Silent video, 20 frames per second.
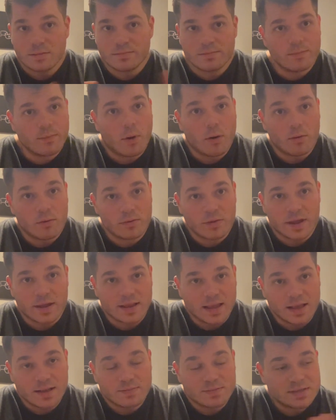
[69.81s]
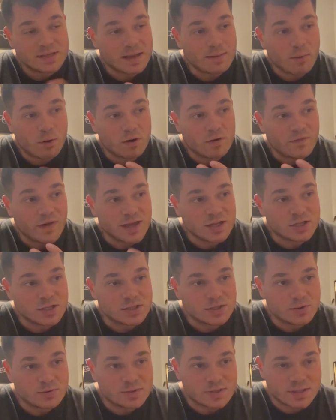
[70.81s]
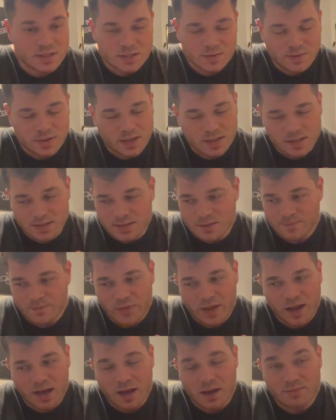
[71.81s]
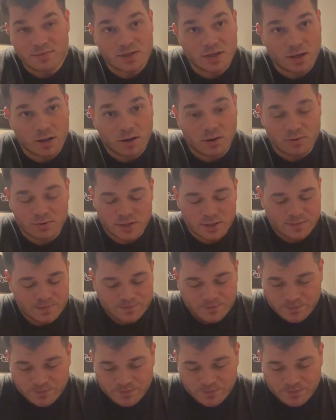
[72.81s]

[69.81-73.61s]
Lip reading: like they say, motivation's useless because it comes and goes.